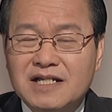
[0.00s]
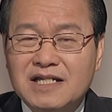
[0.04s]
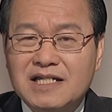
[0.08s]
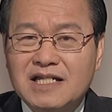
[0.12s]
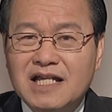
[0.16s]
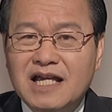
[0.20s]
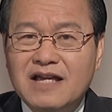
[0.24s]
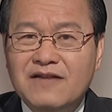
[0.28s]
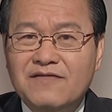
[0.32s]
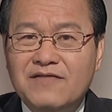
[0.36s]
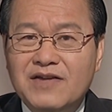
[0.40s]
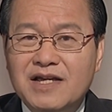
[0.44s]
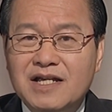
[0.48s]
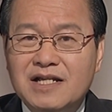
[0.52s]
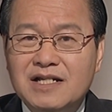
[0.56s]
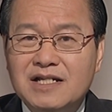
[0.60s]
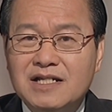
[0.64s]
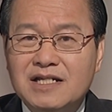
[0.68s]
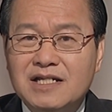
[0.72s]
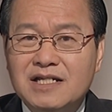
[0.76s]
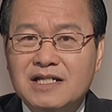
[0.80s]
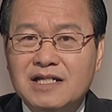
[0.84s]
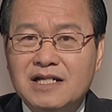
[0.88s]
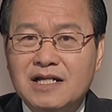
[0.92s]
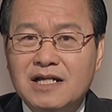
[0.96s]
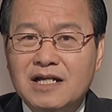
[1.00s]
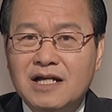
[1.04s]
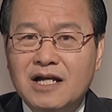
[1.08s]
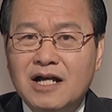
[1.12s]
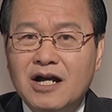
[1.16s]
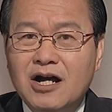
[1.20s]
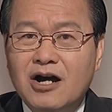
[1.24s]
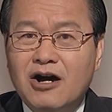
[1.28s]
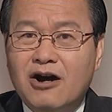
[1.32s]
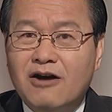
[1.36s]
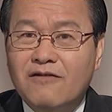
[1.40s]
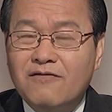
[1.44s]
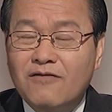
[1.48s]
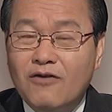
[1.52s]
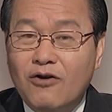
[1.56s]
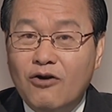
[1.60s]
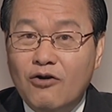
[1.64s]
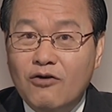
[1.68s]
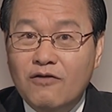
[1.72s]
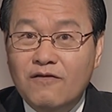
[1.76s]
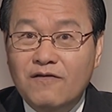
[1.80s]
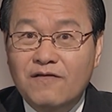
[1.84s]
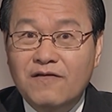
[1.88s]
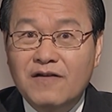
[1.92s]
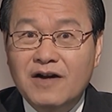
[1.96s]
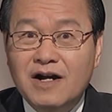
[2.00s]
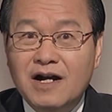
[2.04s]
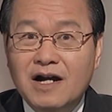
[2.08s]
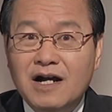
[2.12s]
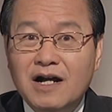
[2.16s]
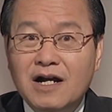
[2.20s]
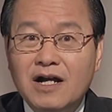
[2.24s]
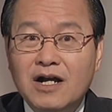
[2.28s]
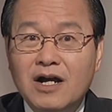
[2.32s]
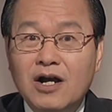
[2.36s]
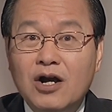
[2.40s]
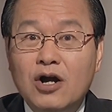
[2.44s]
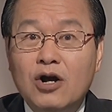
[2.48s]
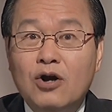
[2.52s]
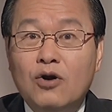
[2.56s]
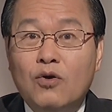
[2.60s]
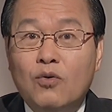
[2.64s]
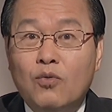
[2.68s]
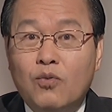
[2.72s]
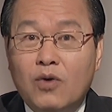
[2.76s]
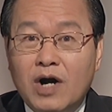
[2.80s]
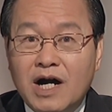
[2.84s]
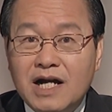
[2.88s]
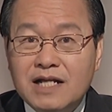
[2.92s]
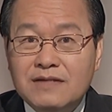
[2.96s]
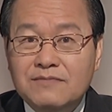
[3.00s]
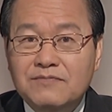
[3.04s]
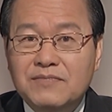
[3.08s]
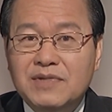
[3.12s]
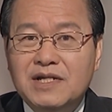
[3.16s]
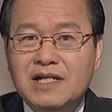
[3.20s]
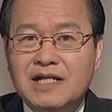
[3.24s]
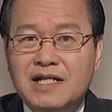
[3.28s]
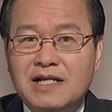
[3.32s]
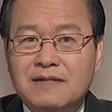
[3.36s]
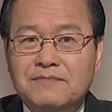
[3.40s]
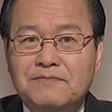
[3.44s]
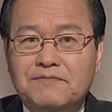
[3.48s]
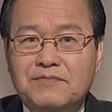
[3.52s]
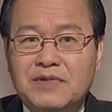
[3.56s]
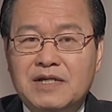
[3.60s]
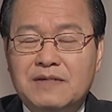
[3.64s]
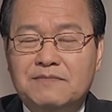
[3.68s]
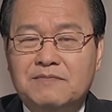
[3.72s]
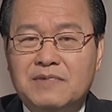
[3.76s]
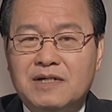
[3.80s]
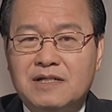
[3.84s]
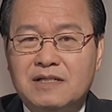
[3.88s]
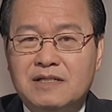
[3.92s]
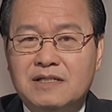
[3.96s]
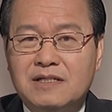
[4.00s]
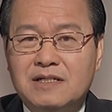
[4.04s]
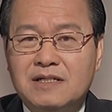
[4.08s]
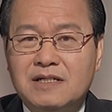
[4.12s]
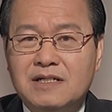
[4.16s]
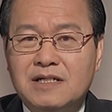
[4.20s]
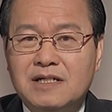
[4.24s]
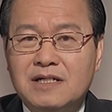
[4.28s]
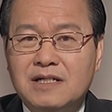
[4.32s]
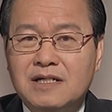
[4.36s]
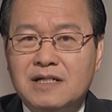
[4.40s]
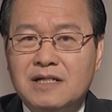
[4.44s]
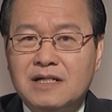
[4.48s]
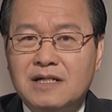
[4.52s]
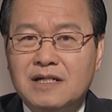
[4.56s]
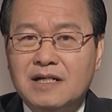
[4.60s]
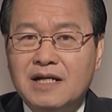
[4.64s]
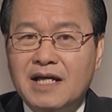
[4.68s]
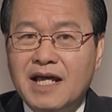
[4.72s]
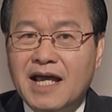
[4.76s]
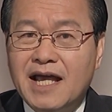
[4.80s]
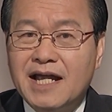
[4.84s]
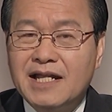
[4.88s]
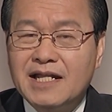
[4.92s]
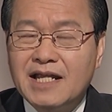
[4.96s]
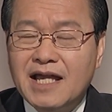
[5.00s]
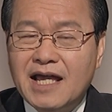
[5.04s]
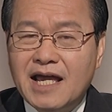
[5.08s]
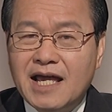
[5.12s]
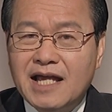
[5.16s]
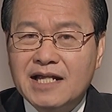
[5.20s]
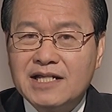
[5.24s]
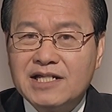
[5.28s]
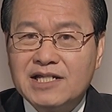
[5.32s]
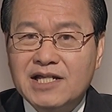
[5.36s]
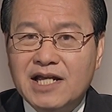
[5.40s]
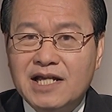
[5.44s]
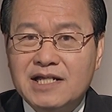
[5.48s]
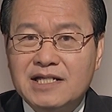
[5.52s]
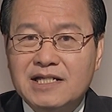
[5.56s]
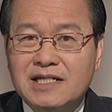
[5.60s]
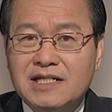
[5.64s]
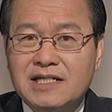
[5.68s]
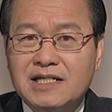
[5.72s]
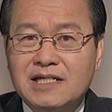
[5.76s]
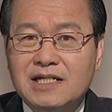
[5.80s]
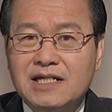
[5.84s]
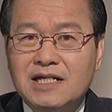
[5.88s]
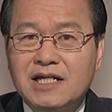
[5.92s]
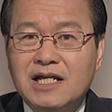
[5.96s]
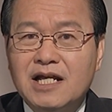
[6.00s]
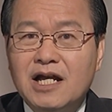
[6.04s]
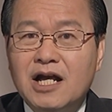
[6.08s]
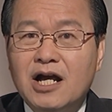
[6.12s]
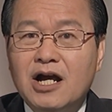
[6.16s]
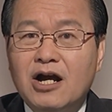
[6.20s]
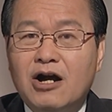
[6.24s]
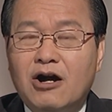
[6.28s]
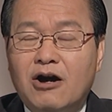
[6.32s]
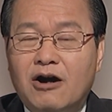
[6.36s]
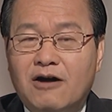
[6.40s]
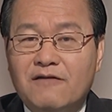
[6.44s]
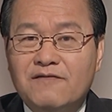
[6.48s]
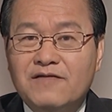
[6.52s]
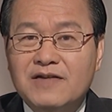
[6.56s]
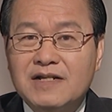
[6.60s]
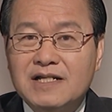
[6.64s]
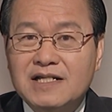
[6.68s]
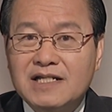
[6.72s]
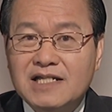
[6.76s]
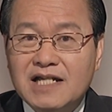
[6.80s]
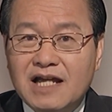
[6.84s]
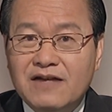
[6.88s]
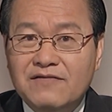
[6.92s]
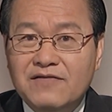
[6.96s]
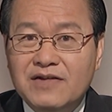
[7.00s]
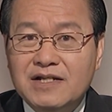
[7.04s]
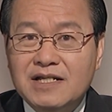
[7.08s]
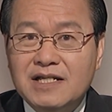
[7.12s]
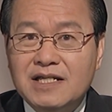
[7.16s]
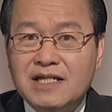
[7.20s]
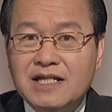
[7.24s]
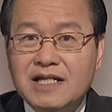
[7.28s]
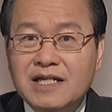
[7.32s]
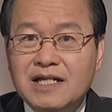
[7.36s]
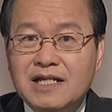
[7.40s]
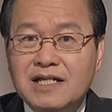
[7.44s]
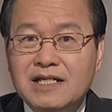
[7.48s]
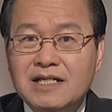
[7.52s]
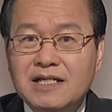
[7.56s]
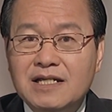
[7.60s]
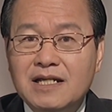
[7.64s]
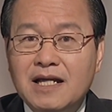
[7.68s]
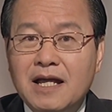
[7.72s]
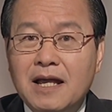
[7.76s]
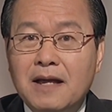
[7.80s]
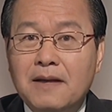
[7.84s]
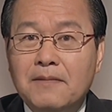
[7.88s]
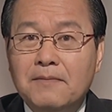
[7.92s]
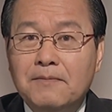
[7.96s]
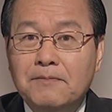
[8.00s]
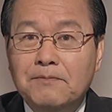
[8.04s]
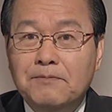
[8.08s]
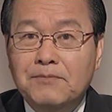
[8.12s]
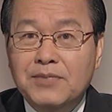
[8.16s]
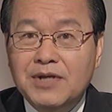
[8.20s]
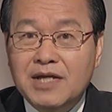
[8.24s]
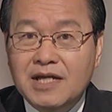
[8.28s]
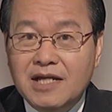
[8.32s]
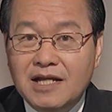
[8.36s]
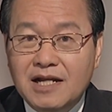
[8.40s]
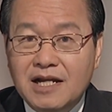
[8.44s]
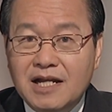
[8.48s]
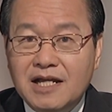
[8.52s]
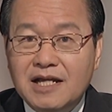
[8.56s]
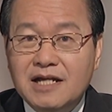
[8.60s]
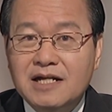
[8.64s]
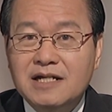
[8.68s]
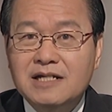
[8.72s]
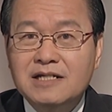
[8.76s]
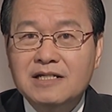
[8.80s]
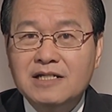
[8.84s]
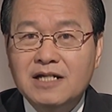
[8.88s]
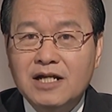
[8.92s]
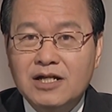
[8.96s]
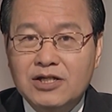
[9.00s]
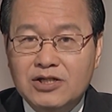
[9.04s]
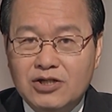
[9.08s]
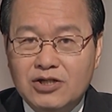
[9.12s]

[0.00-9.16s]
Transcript: savings of over 1 million people and assets of $17 billion.